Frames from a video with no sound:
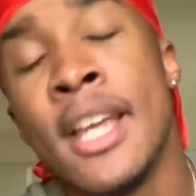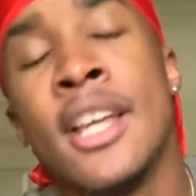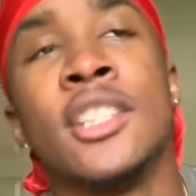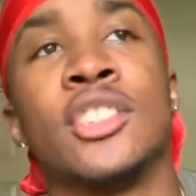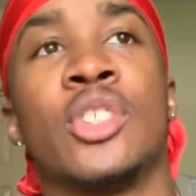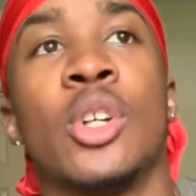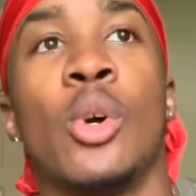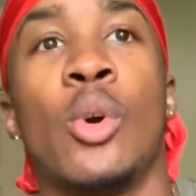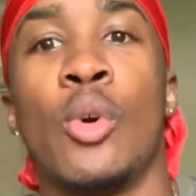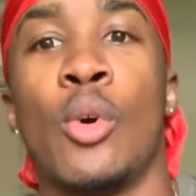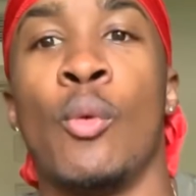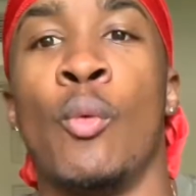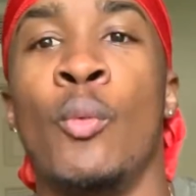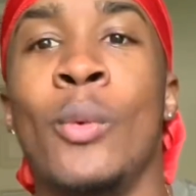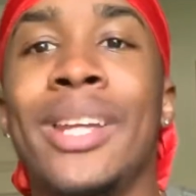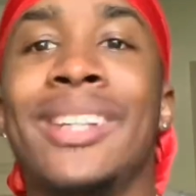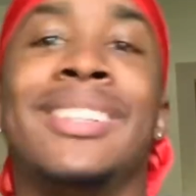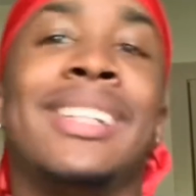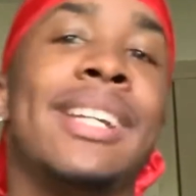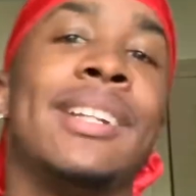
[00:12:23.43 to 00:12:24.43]
So
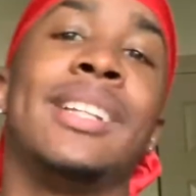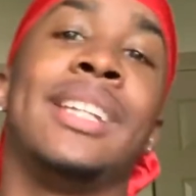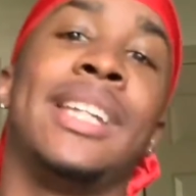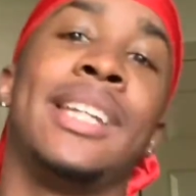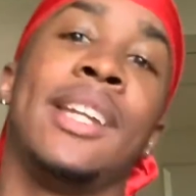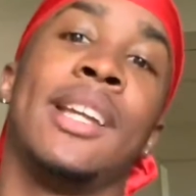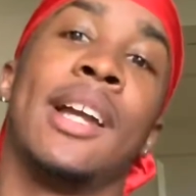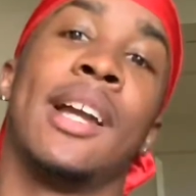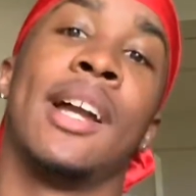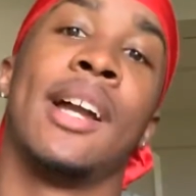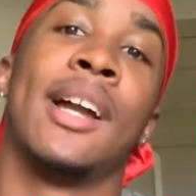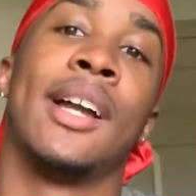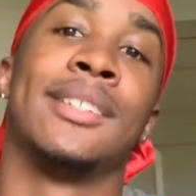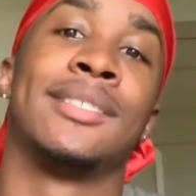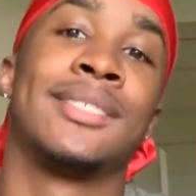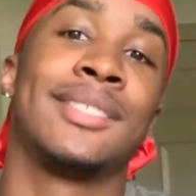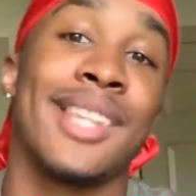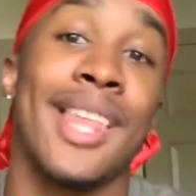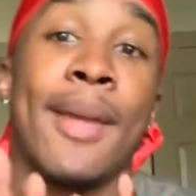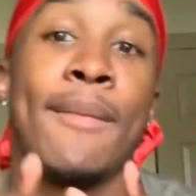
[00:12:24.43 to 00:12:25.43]
we literally
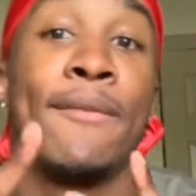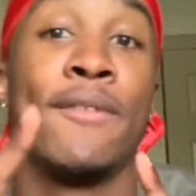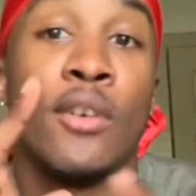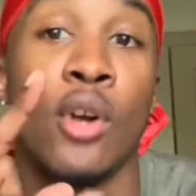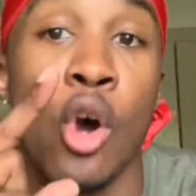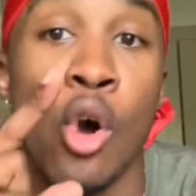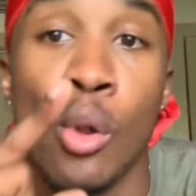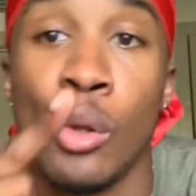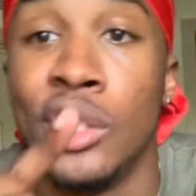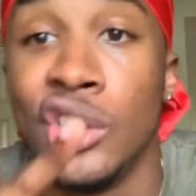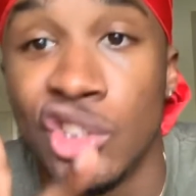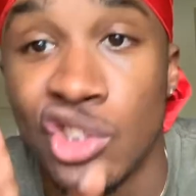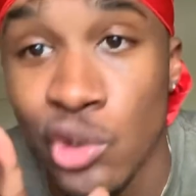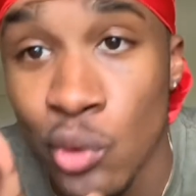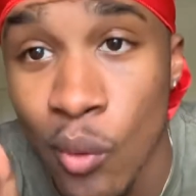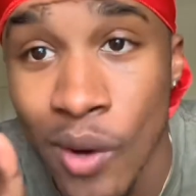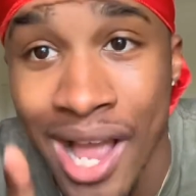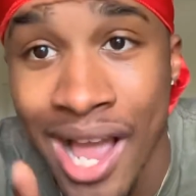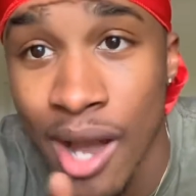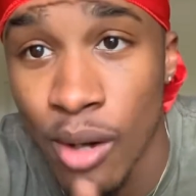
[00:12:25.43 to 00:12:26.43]
slept for only
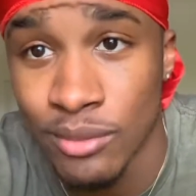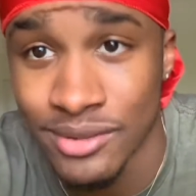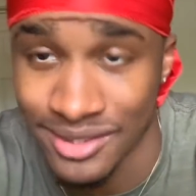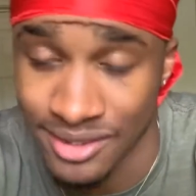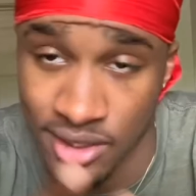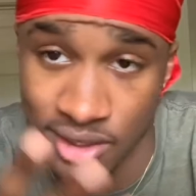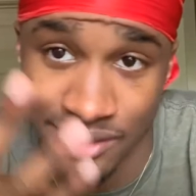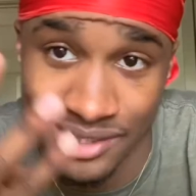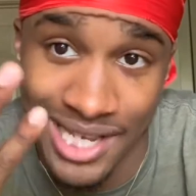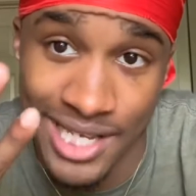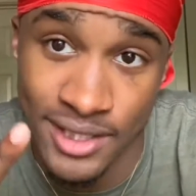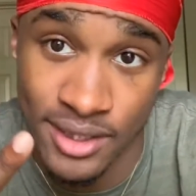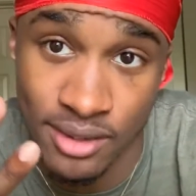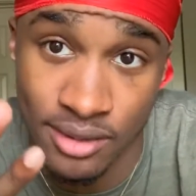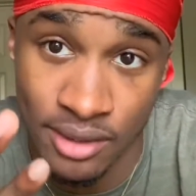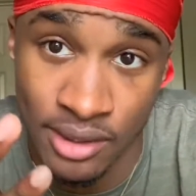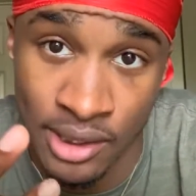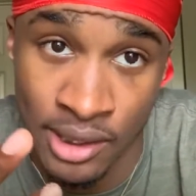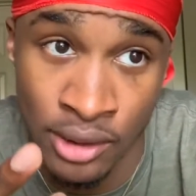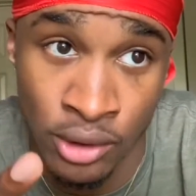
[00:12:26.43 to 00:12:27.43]
2 hours because that's,
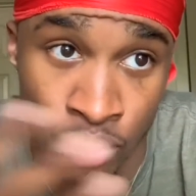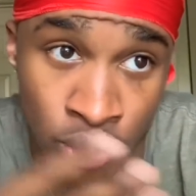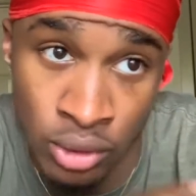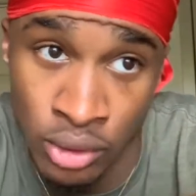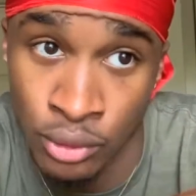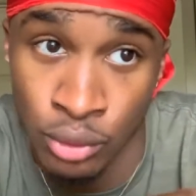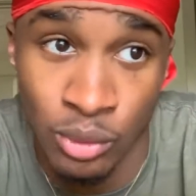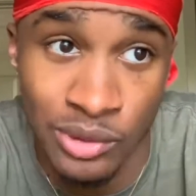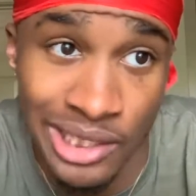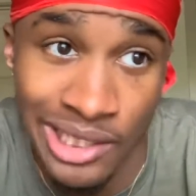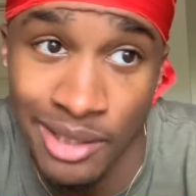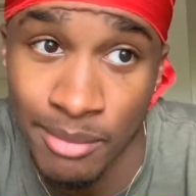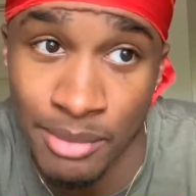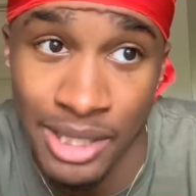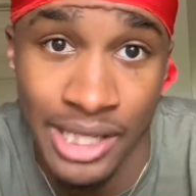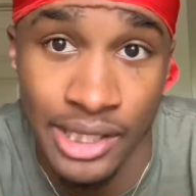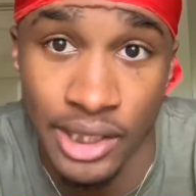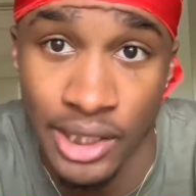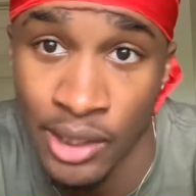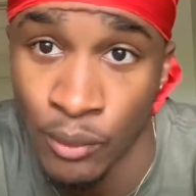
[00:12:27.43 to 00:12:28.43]
if you think
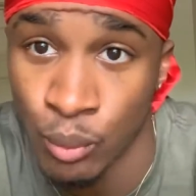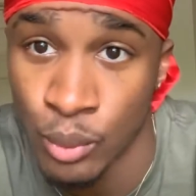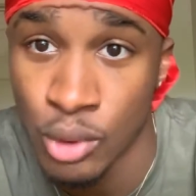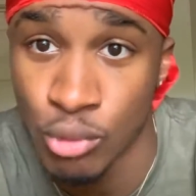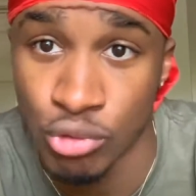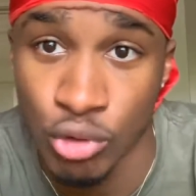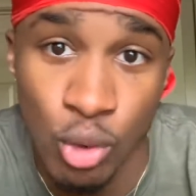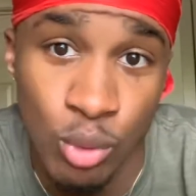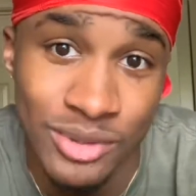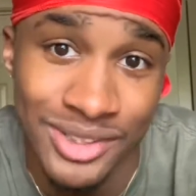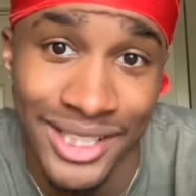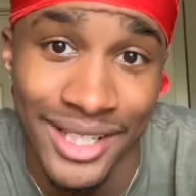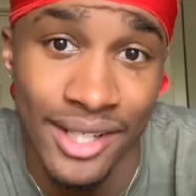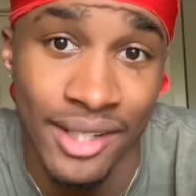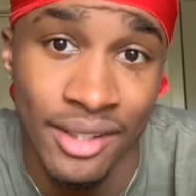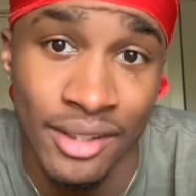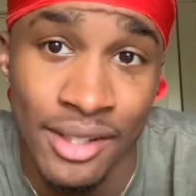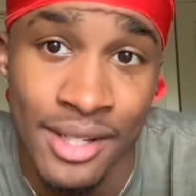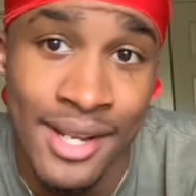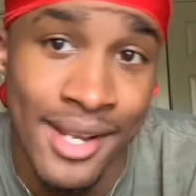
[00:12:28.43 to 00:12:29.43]
about it, if we're
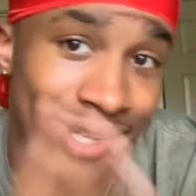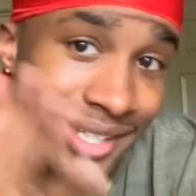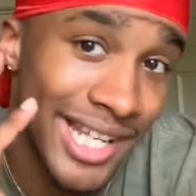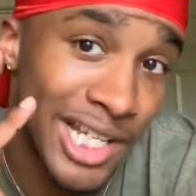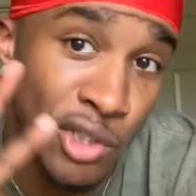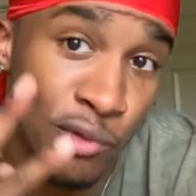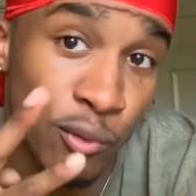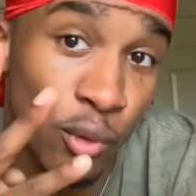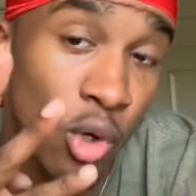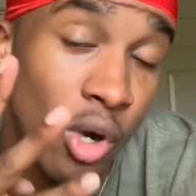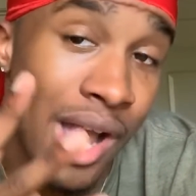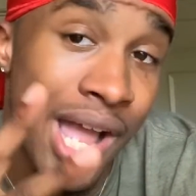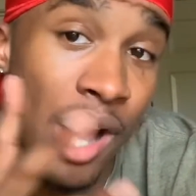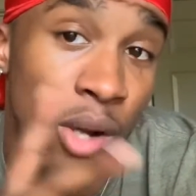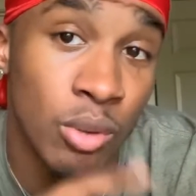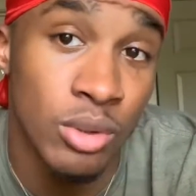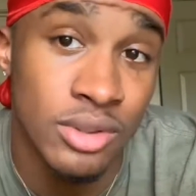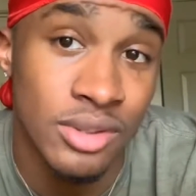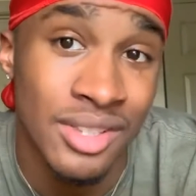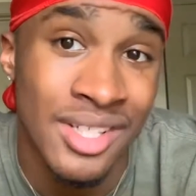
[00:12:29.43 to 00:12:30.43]
rotating, that's 4
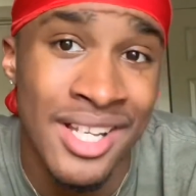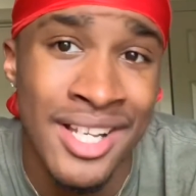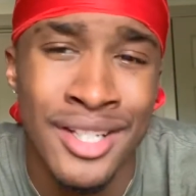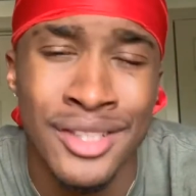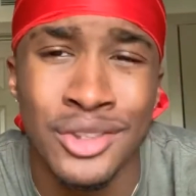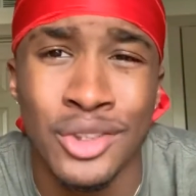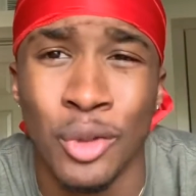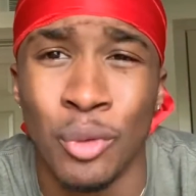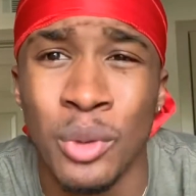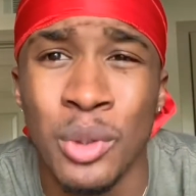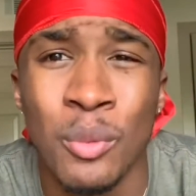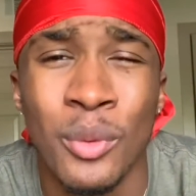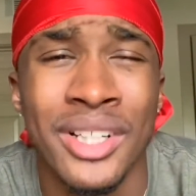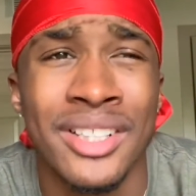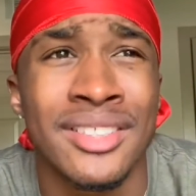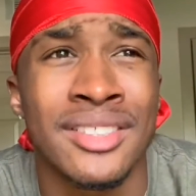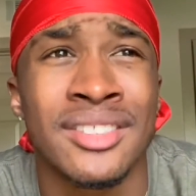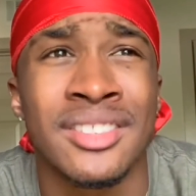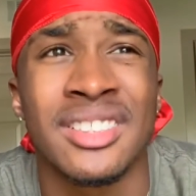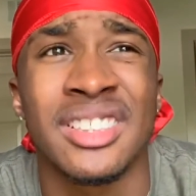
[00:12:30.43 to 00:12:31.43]
hours. So we went
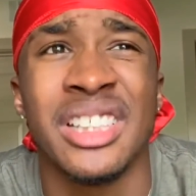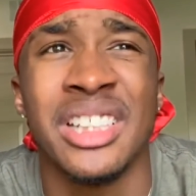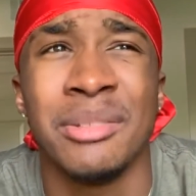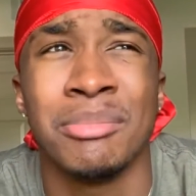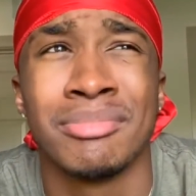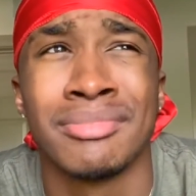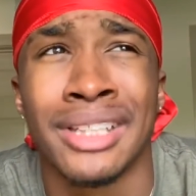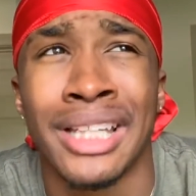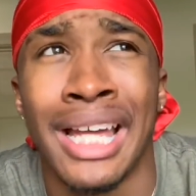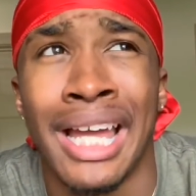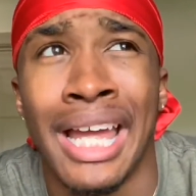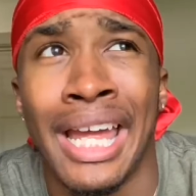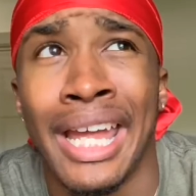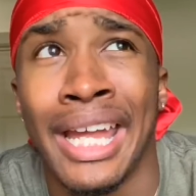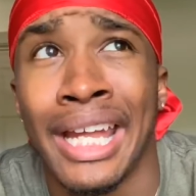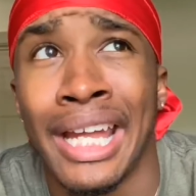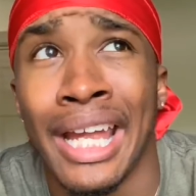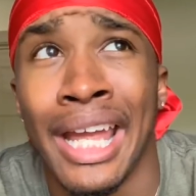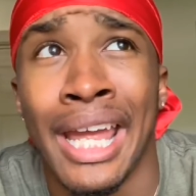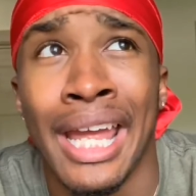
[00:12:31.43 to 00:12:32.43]
to sleep
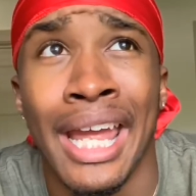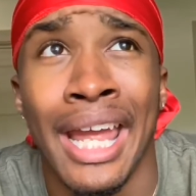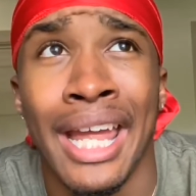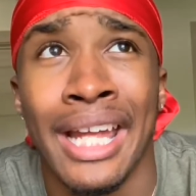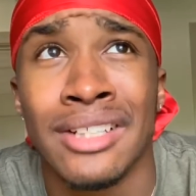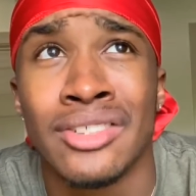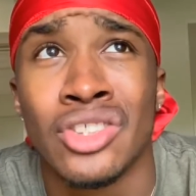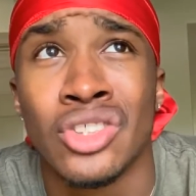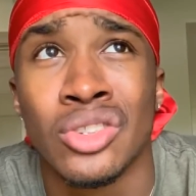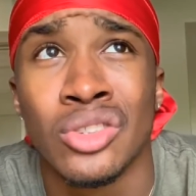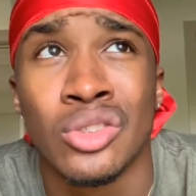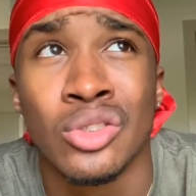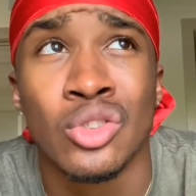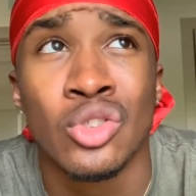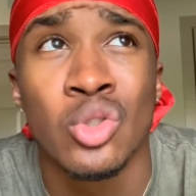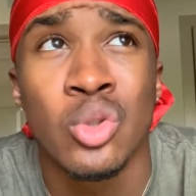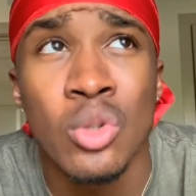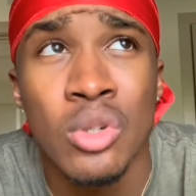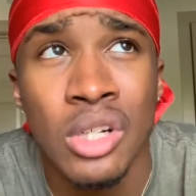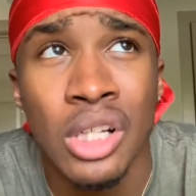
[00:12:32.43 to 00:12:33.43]
like at
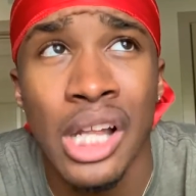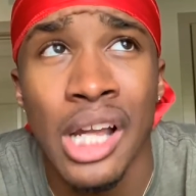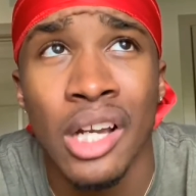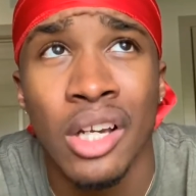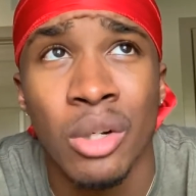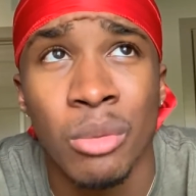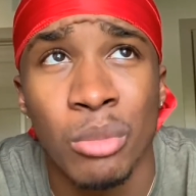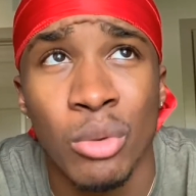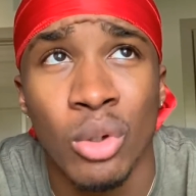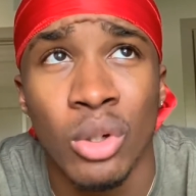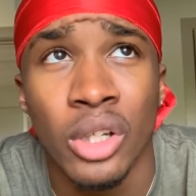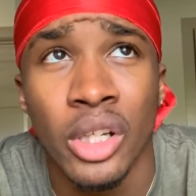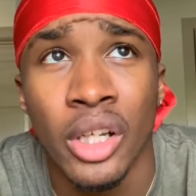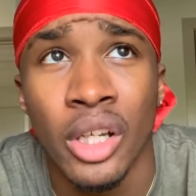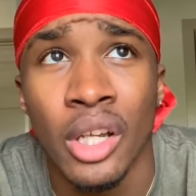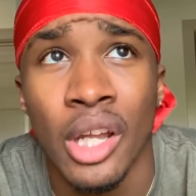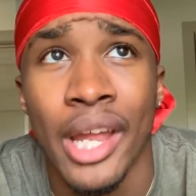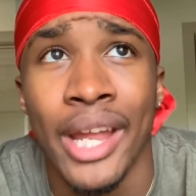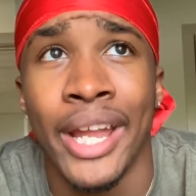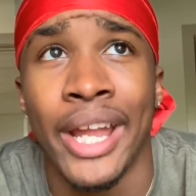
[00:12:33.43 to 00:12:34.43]
2 o'clock in the
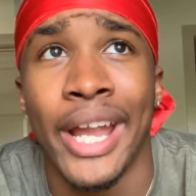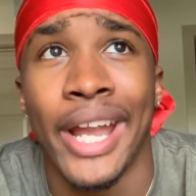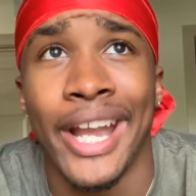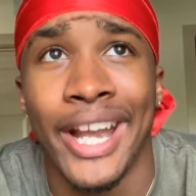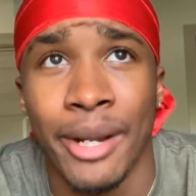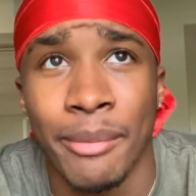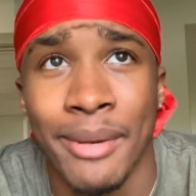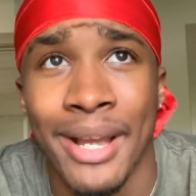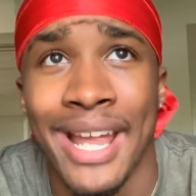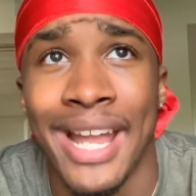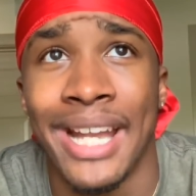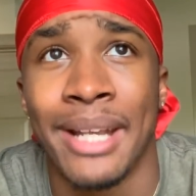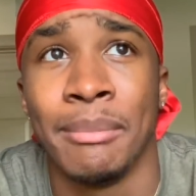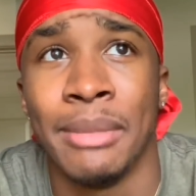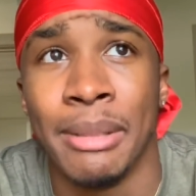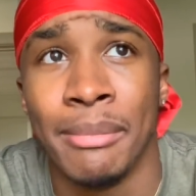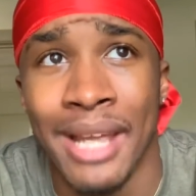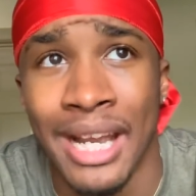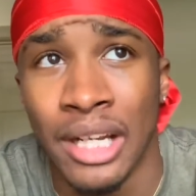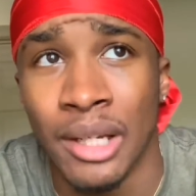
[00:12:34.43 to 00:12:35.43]
morning and everybody had to
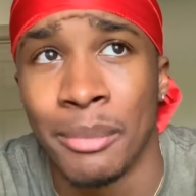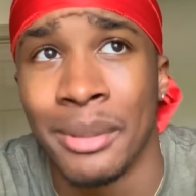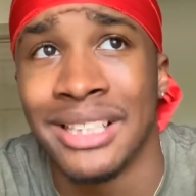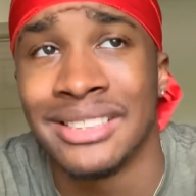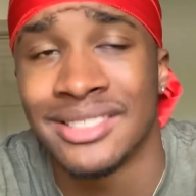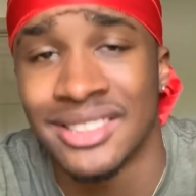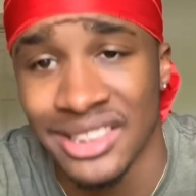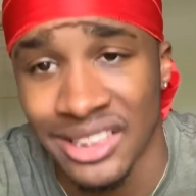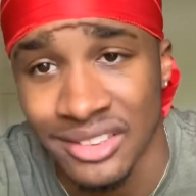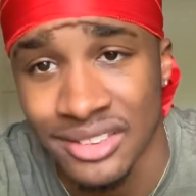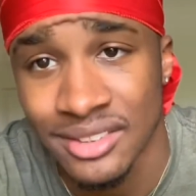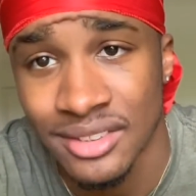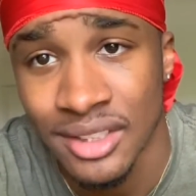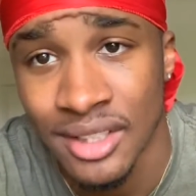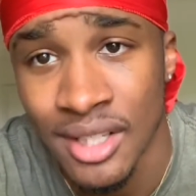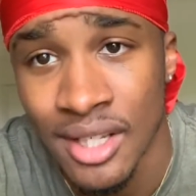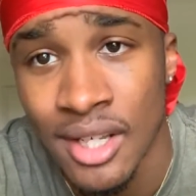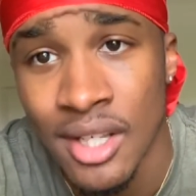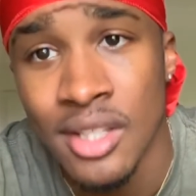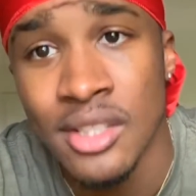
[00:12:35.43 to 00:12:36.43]
be back up at 6.
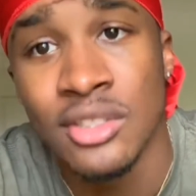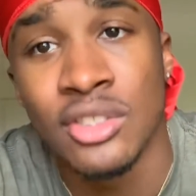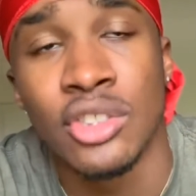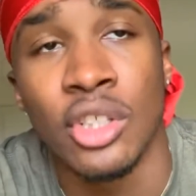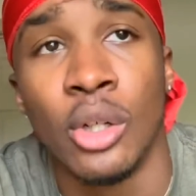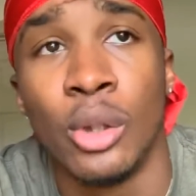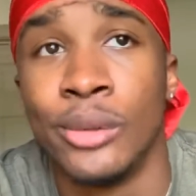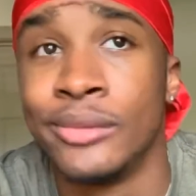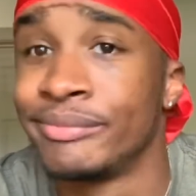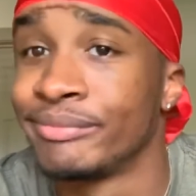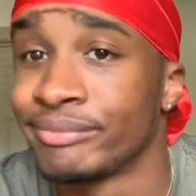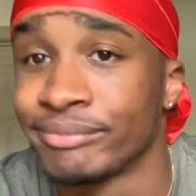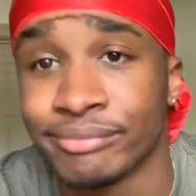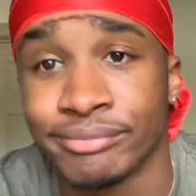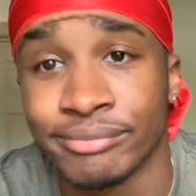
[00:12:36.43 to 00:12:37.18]
So